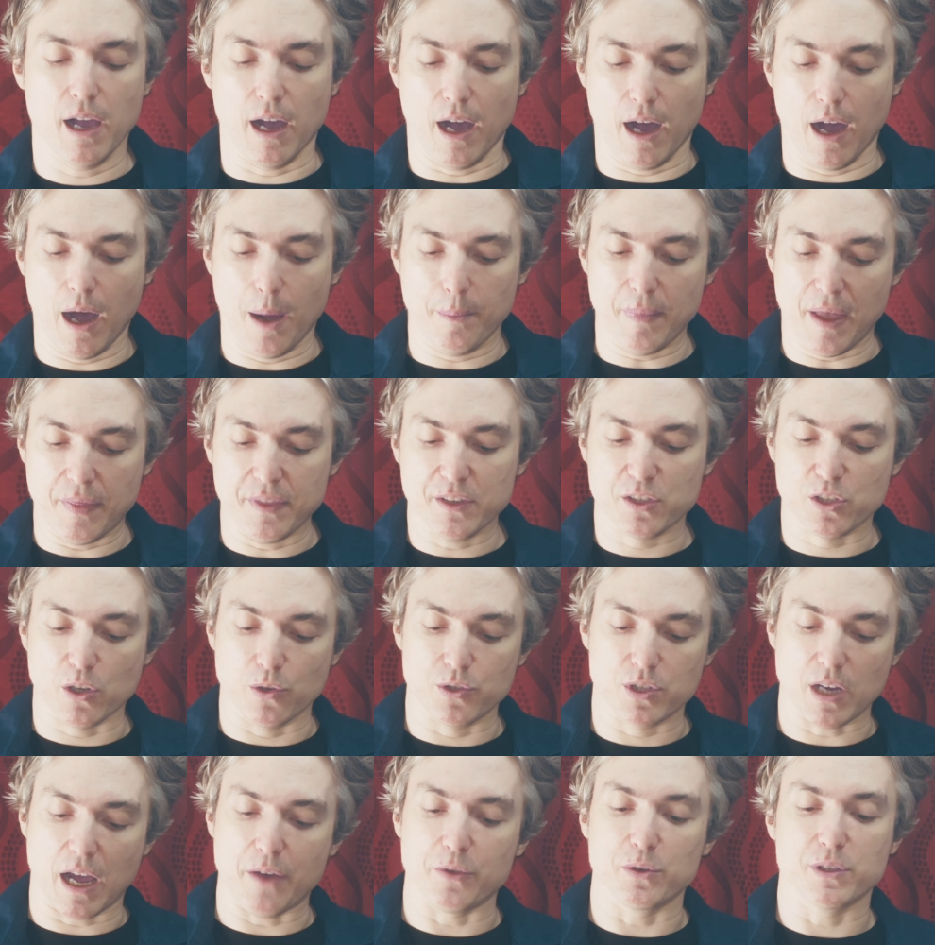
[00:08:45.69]
and this goes
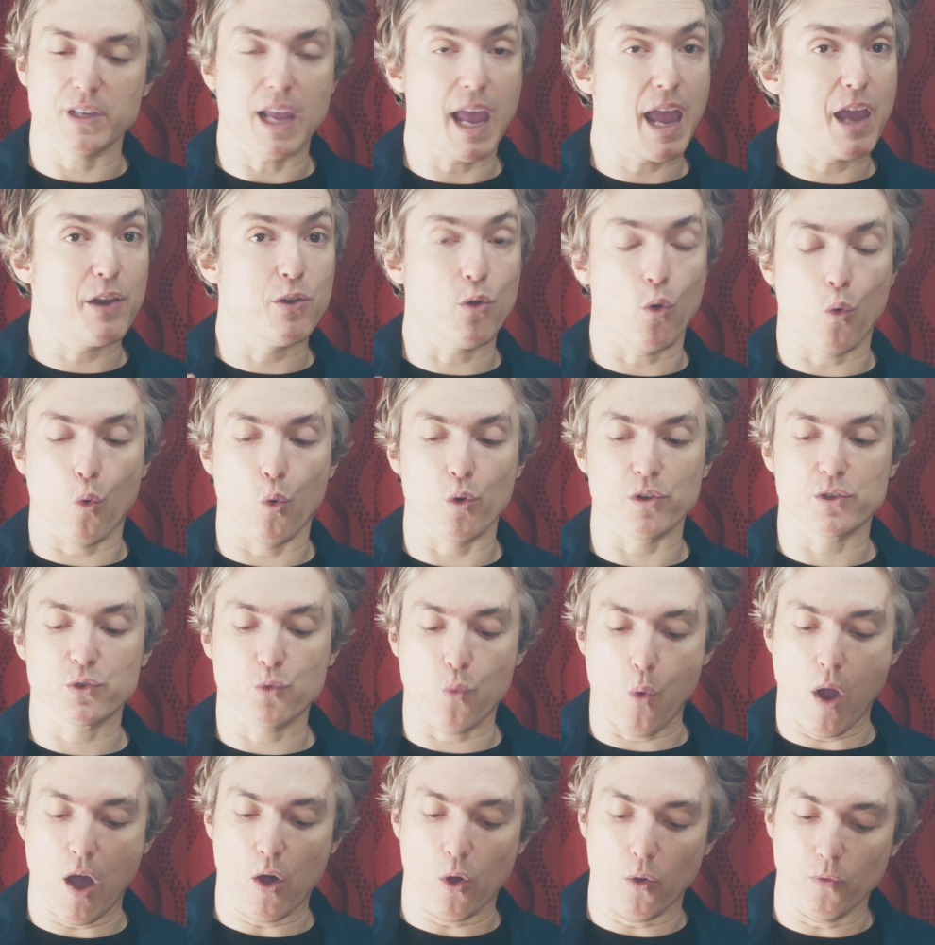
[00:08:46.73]
to either 10 or
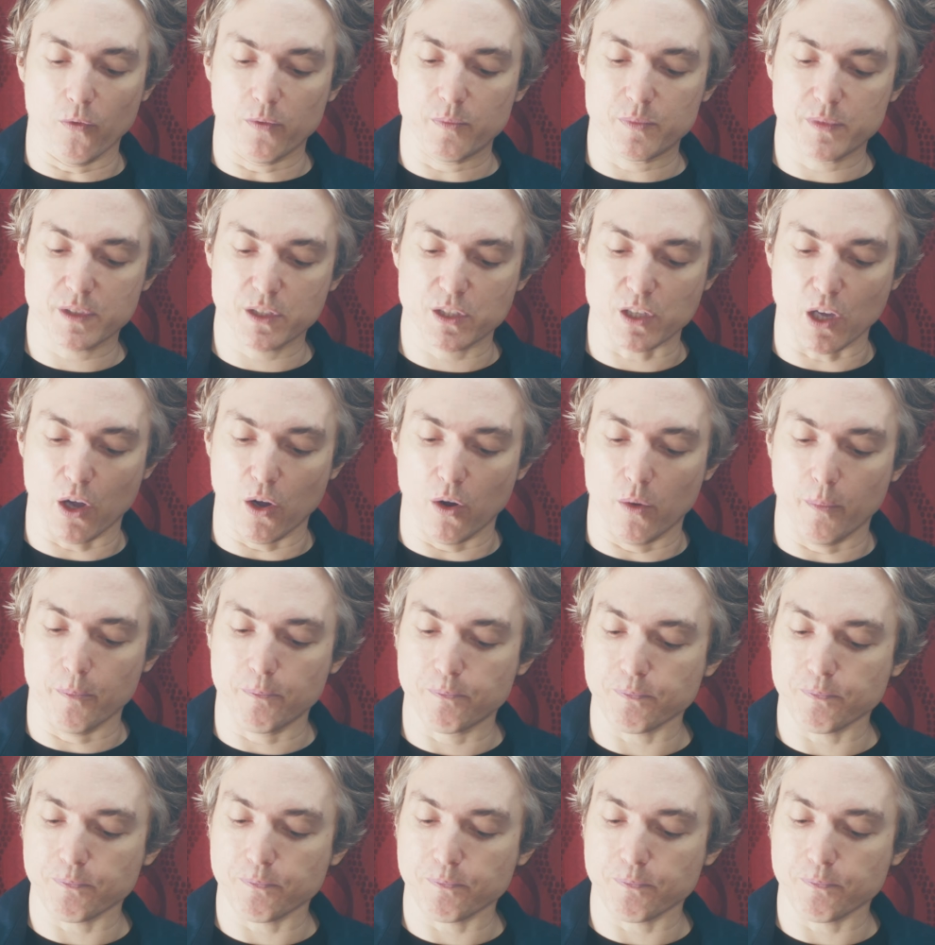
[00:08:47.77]
12. So